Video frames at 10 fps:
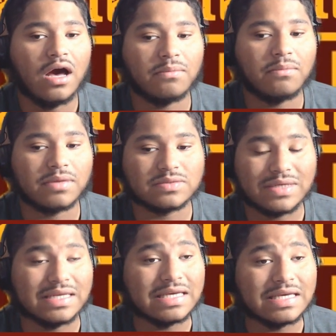because um,
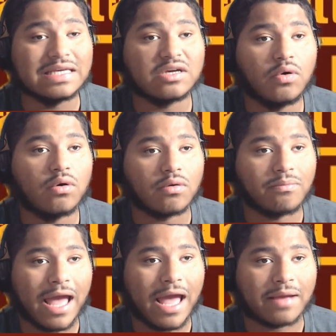we need Cole
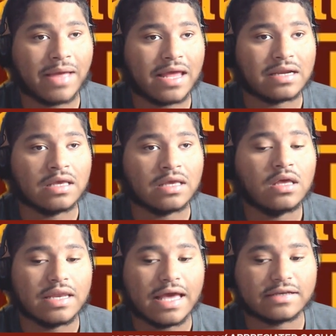come back badly
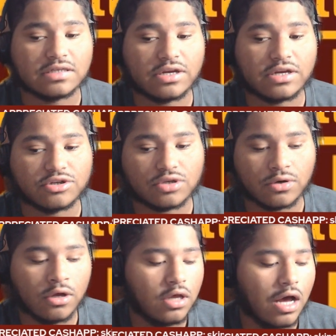next year.
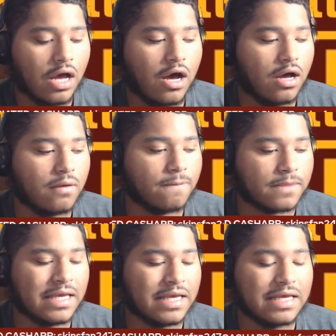So um,
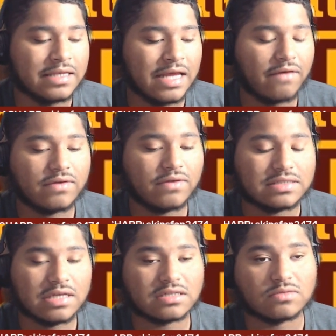it, it, definitely
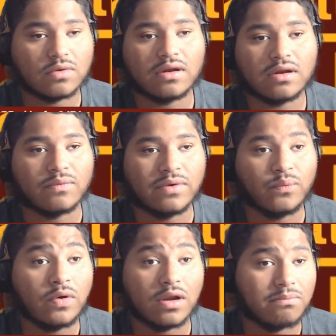sucks. We're gonna we're,
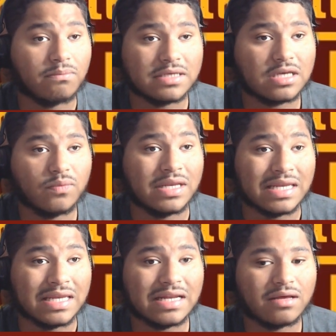we're, gonna miss him. We
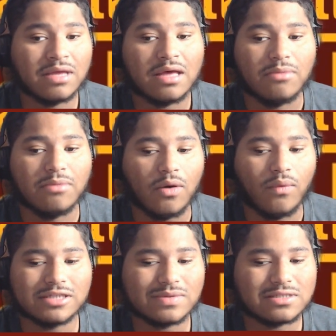need him. But
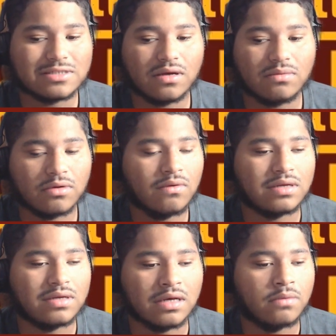once we saw him
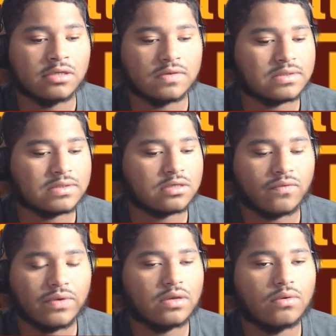going um, injury
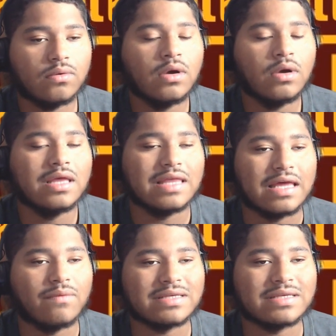reserve, we knew
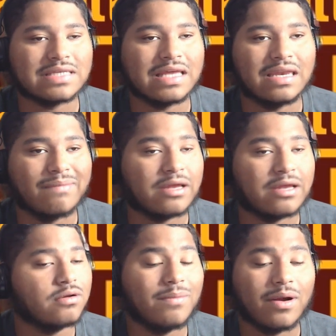that it wasn't getting any better.
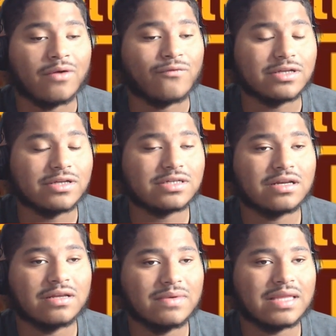You know, remember
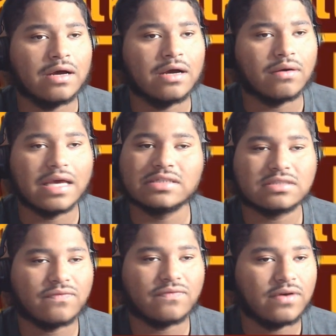originally we like okay, it's just a foot